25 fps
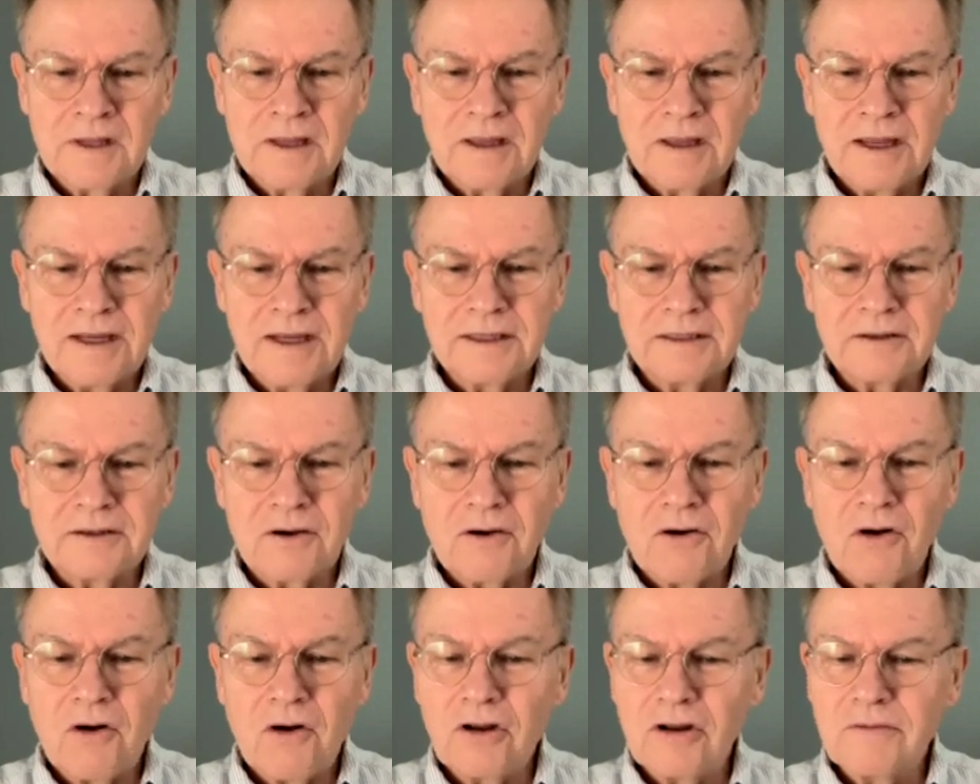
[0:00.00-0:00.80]
And
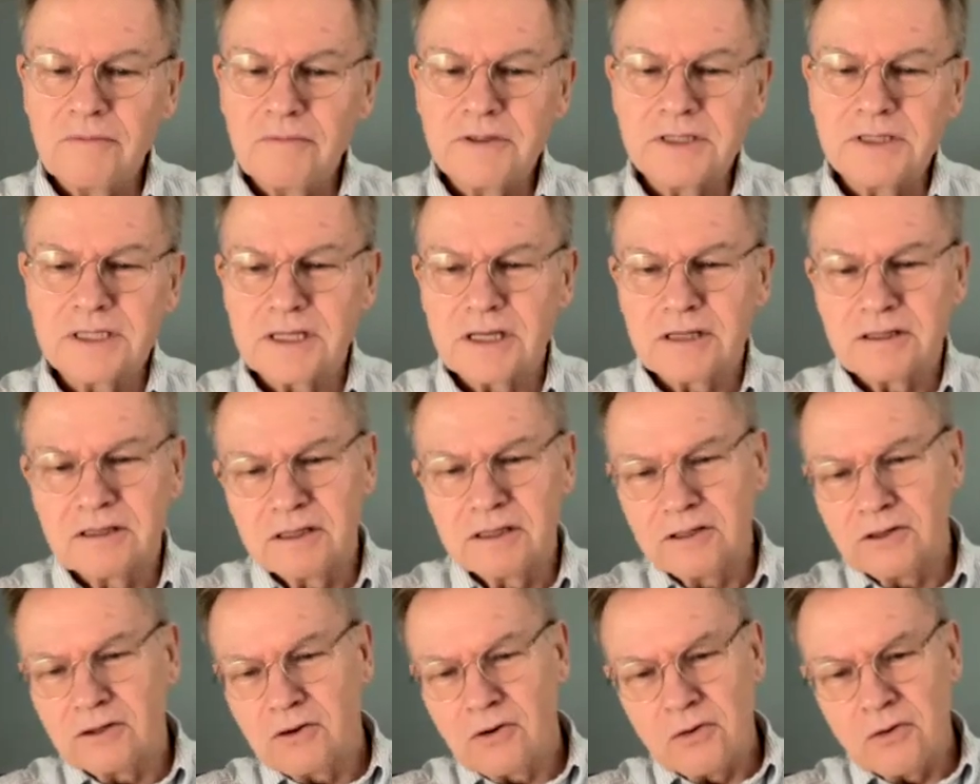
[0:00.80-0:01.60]
all of a sudden,
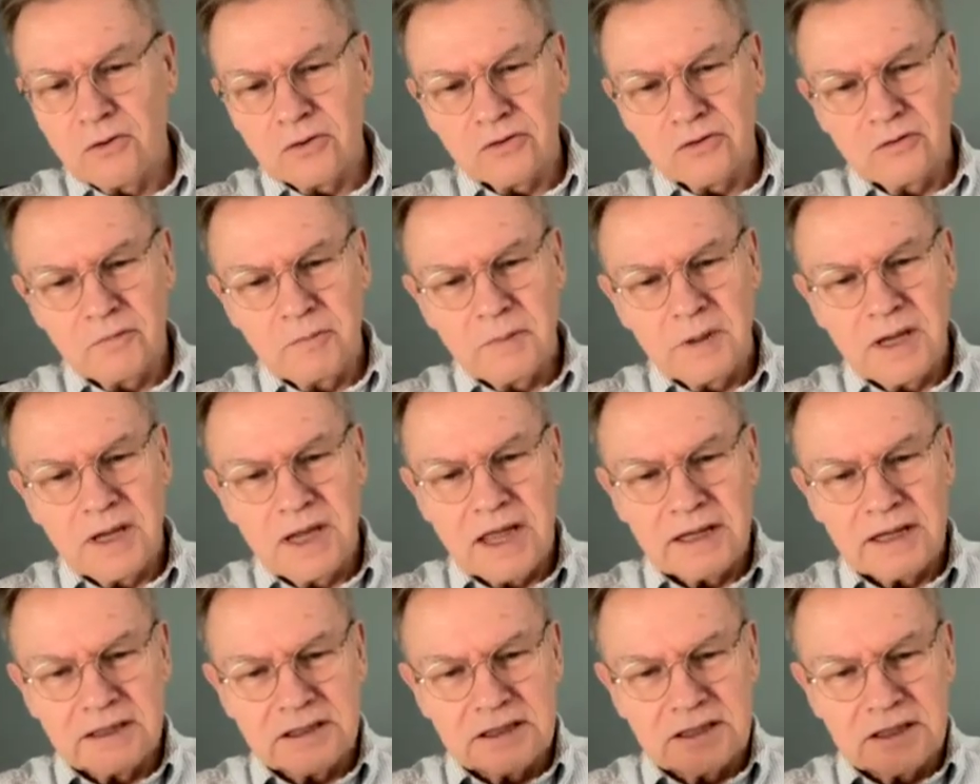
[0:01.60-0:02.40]
the course
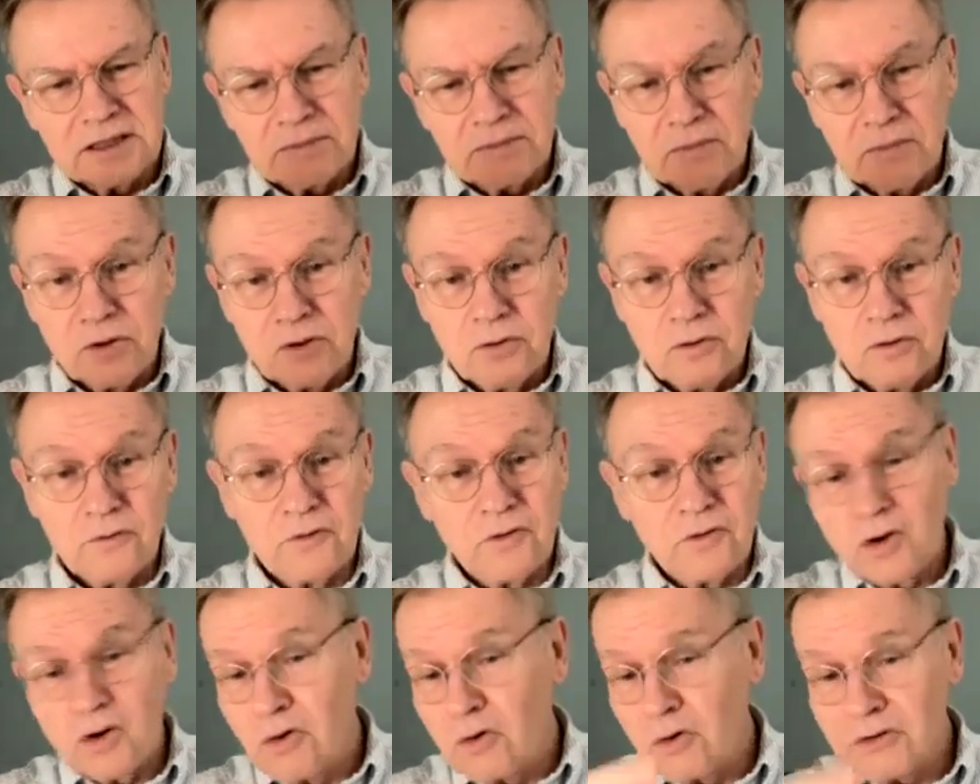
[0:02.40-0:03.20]
began to move.
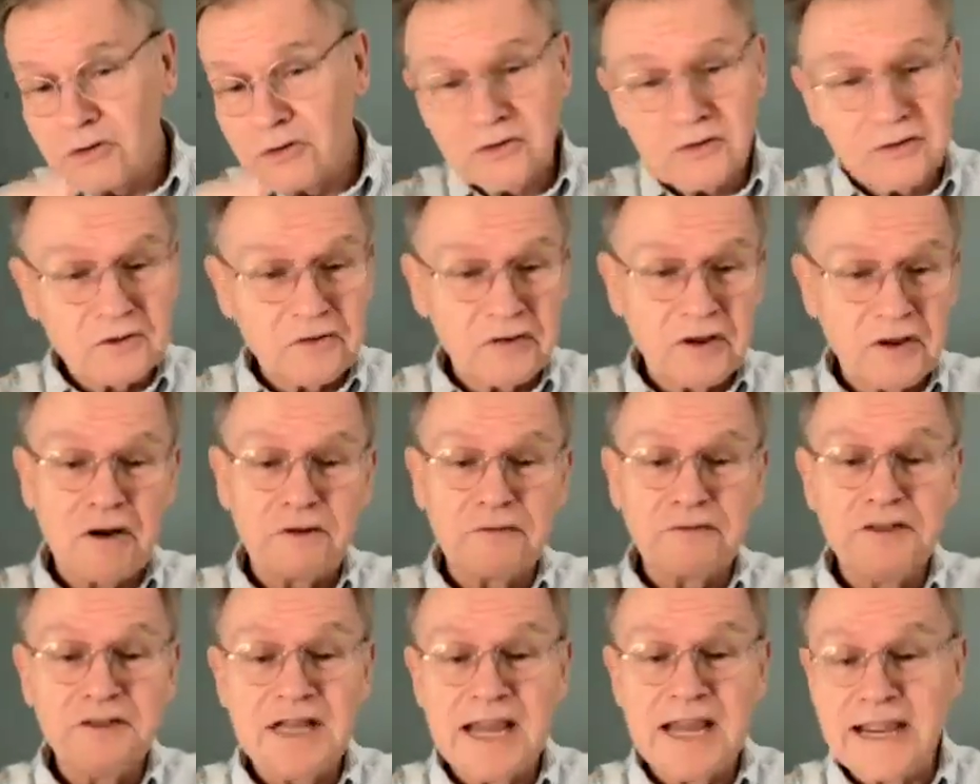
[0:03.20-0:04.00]
The course
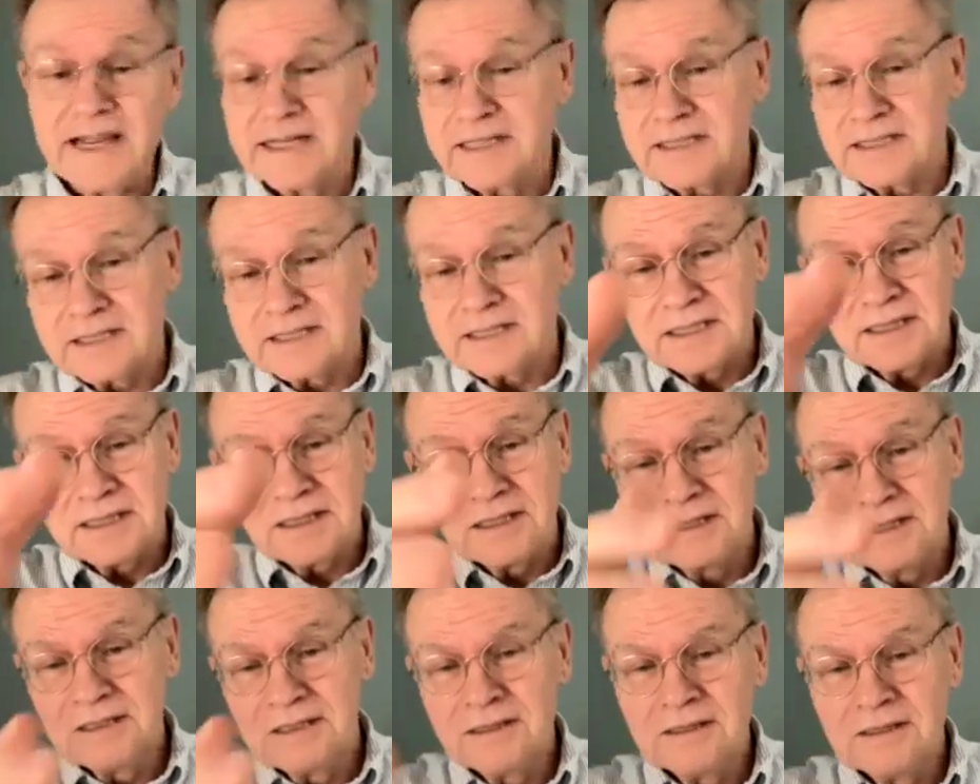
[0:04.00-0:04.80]
itself danced
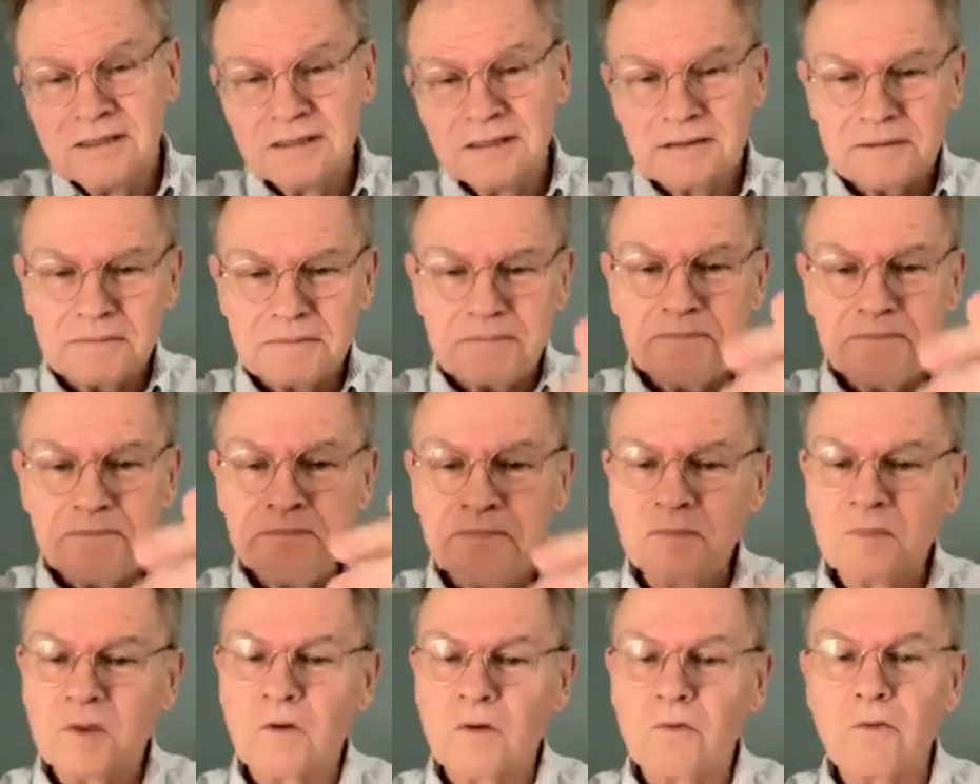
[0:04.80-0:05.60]

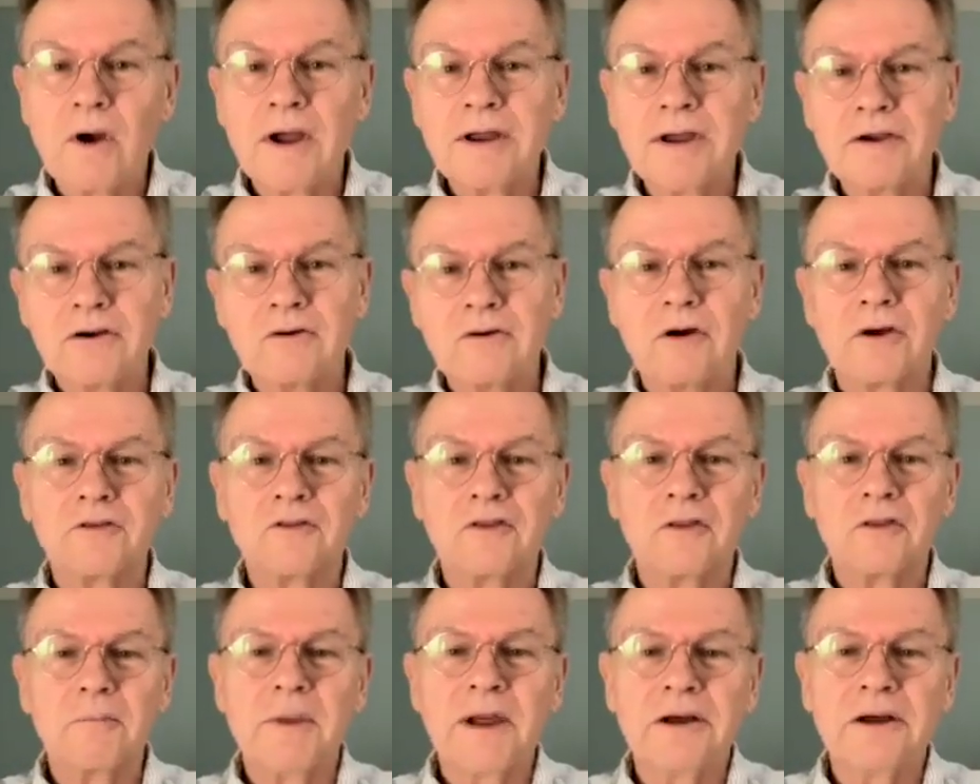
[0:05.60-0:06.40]
right across
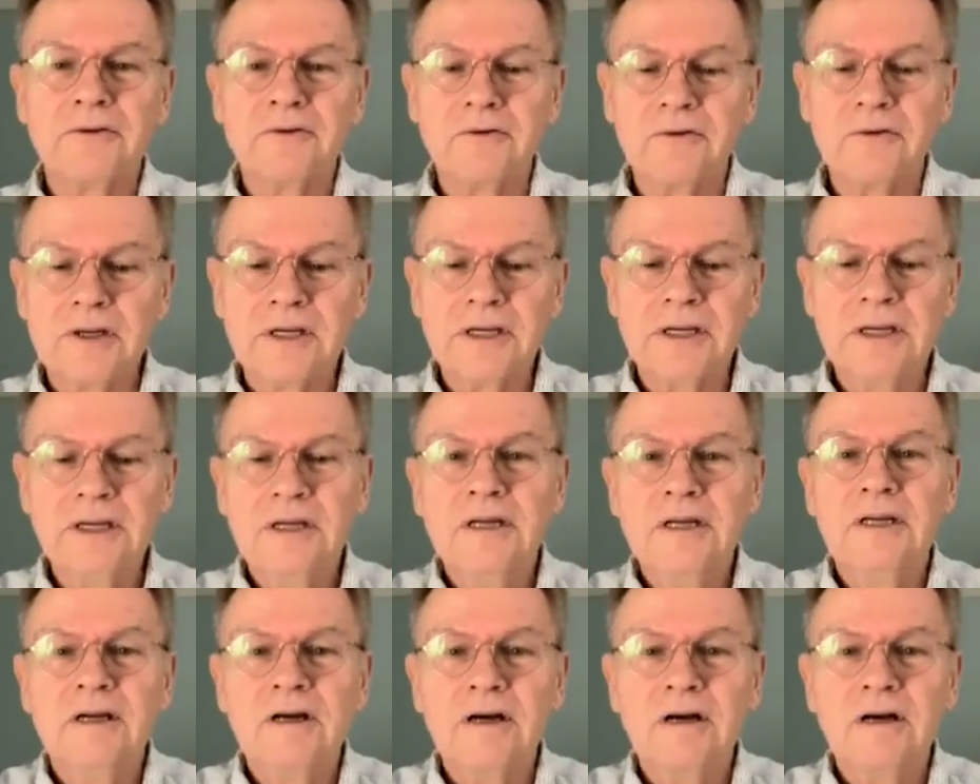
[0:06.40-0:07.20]
the boundary
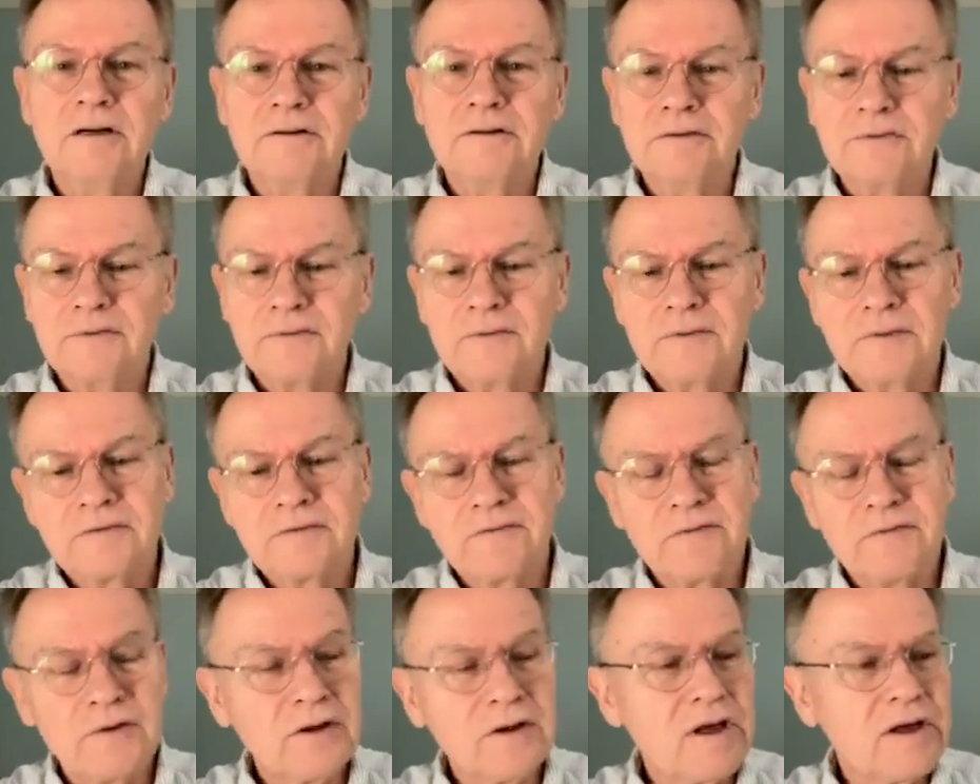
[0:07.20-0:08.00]
of
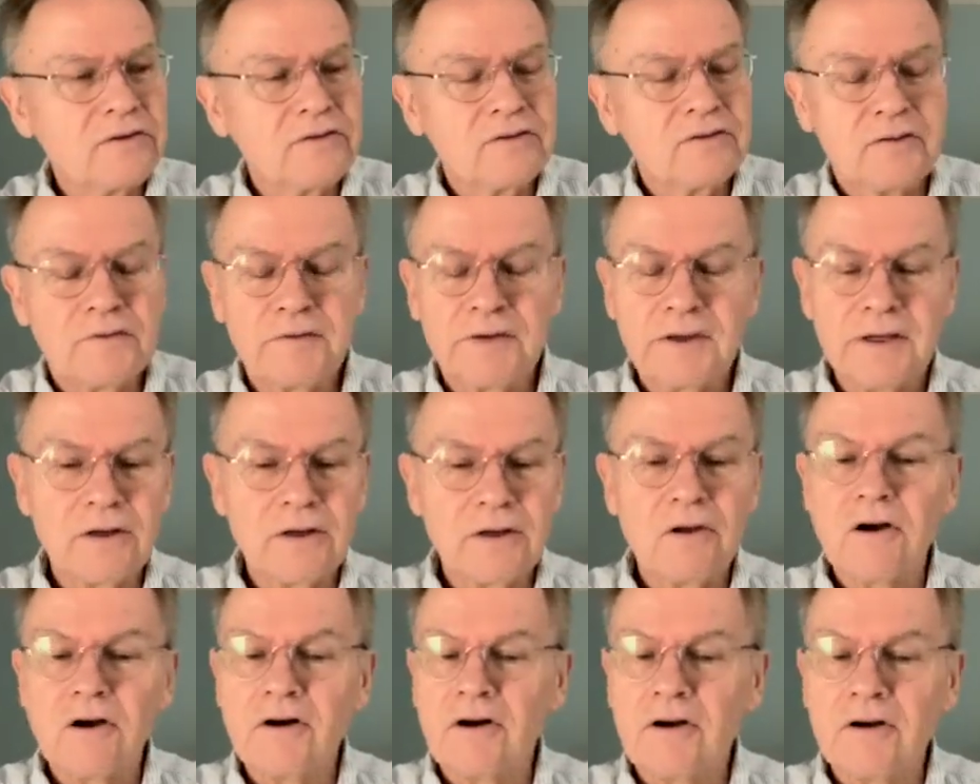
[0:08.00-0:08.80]
philosophy,
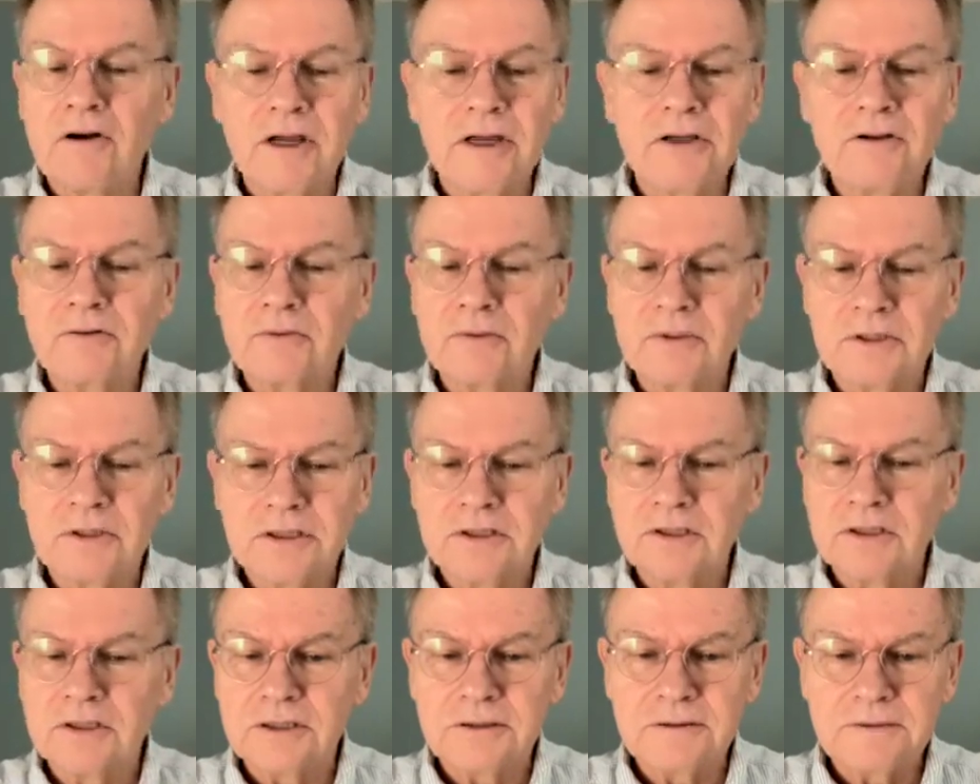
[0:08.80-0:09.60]
law, and
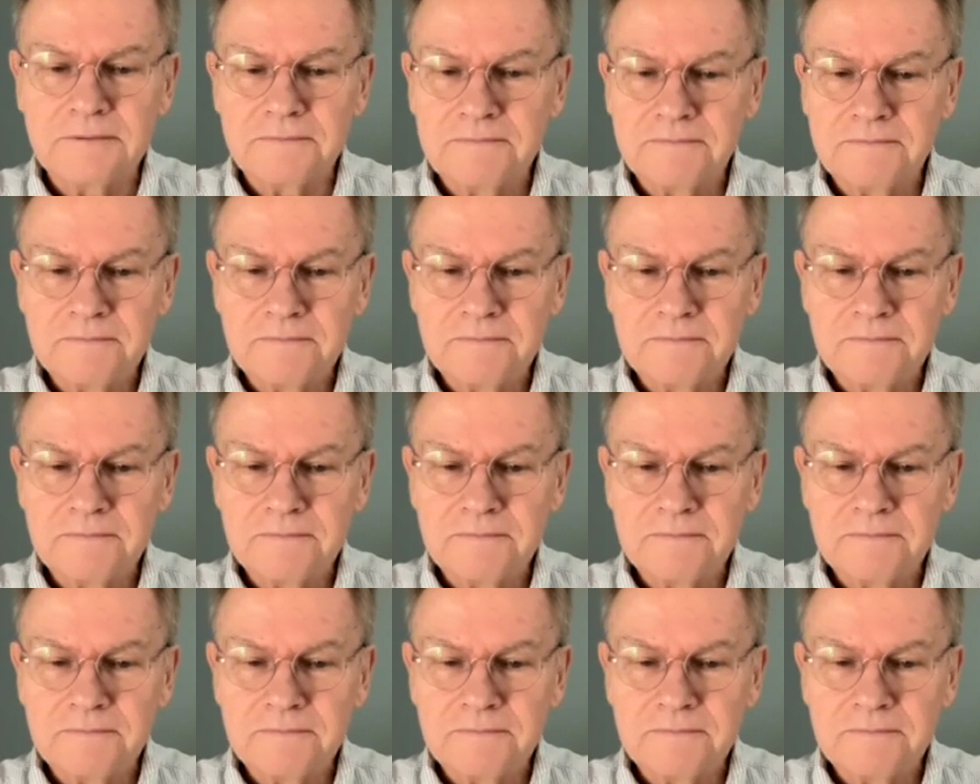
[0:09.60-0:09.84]
religion.